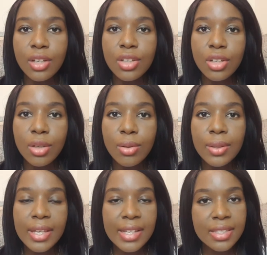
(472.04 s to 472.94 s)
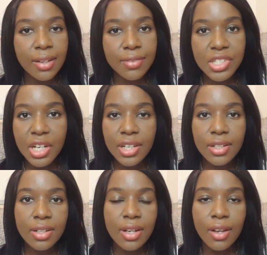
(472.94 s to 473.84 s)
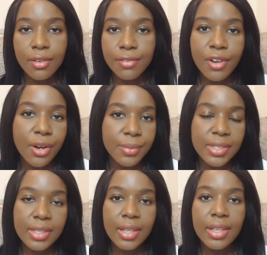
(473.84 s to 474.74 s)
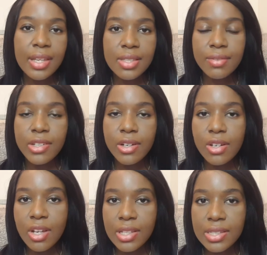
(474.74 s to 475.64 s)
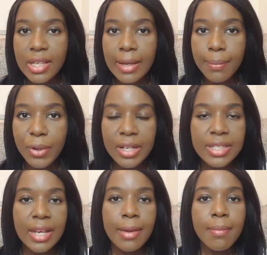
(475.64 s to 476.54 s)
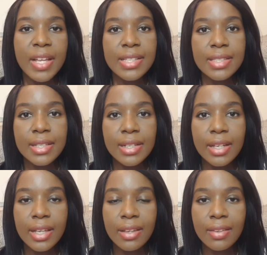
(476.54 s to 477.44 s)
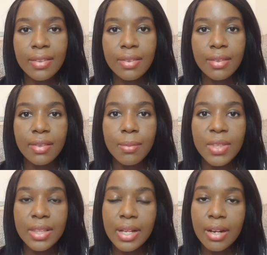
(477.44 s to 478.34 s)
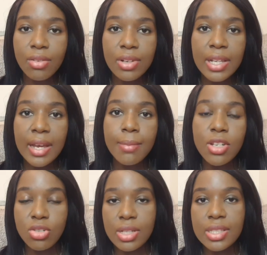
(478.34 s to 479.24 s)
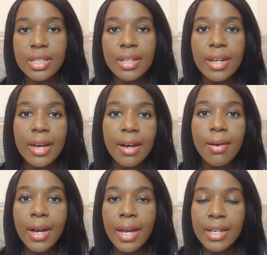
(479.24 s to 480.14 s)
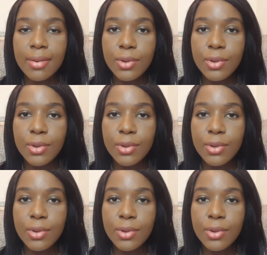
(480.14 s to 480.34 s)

yes, I've done pharmacy, yes, I've done nursing, but medicine is something that I really am interested in now, and I